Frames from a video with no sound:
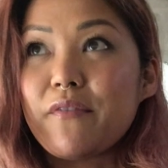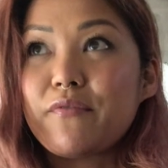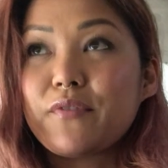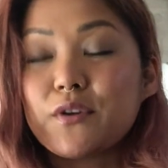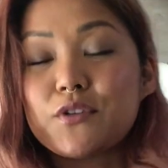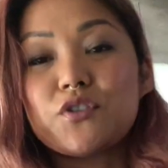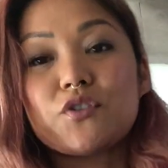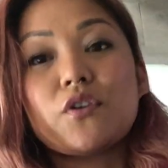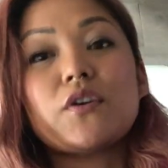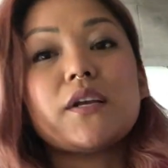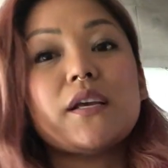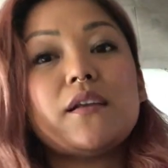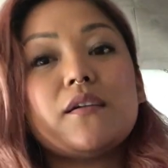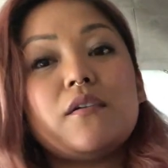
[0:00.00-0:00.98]
first
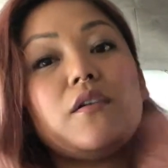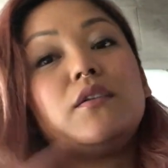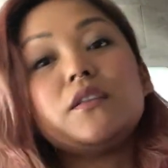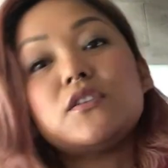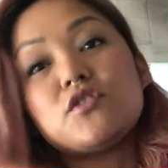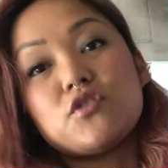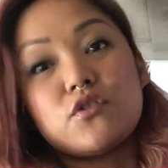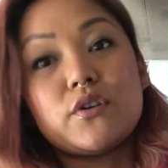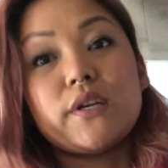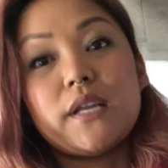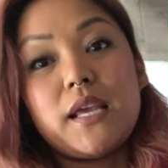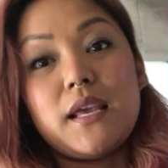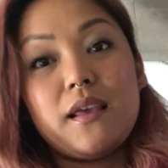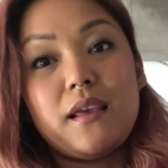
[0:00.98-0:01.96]
started on this
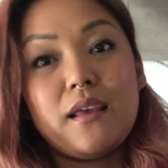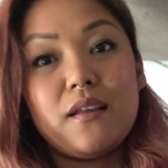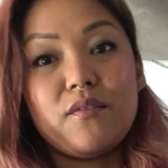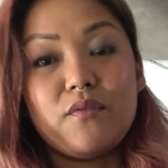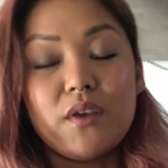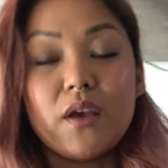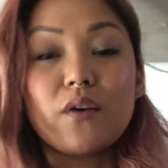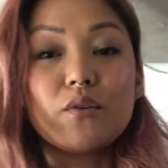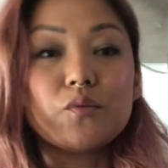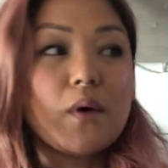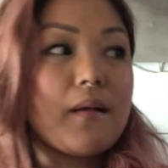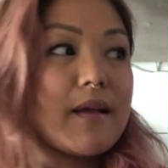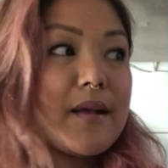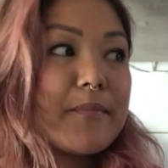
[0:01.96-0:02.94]
journey in vehicle
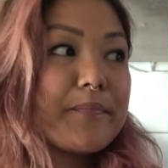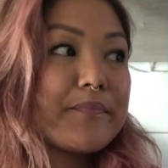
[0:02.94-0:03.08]
dwelling.